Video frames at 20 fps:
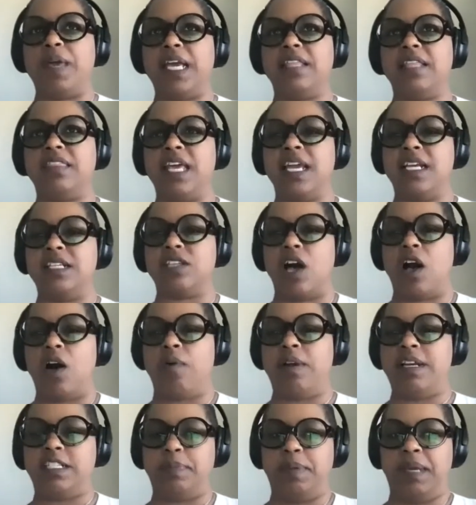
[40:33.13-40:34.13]
big thing is
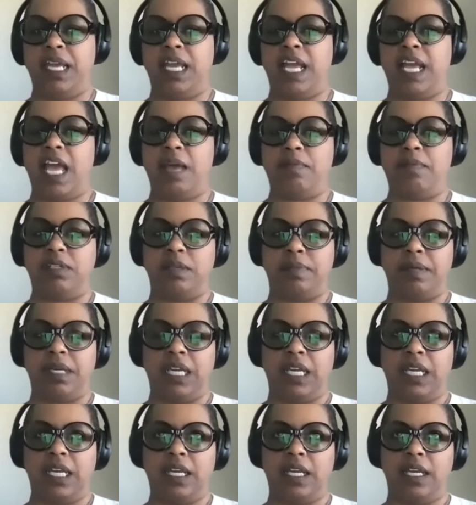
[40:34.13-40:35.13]
always being able to
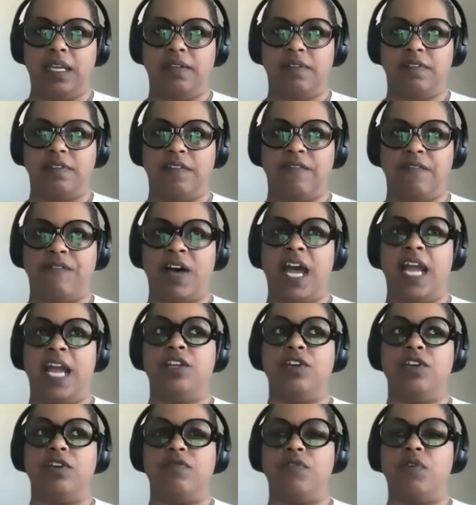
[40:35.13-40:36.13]
be to
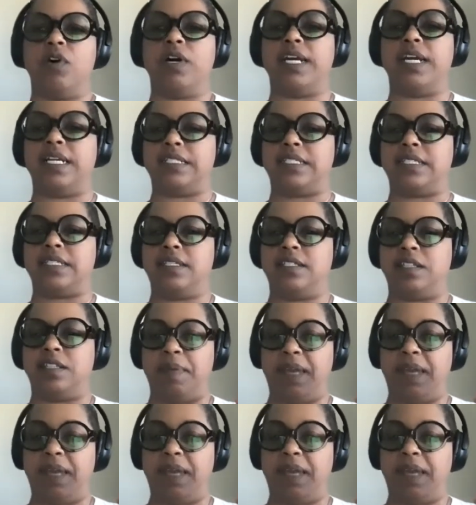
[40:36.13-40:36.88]
find your voice,